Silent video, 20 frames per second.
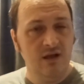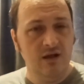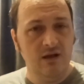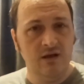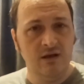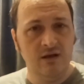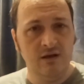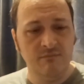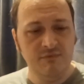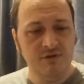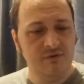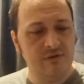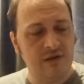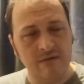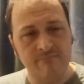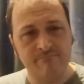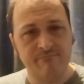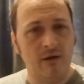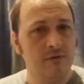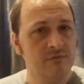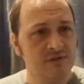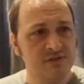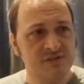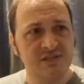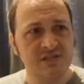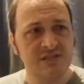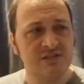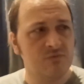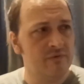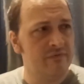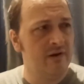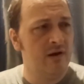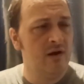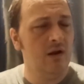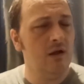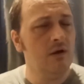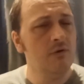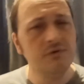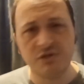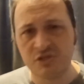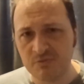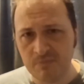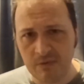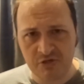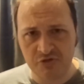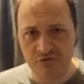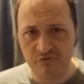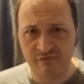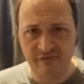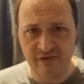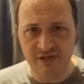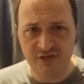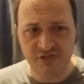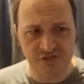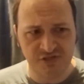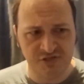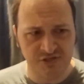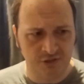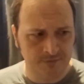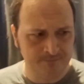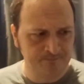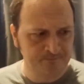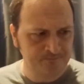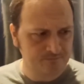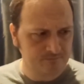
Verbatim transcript: Um, you get a bonus disc with a load of special features on.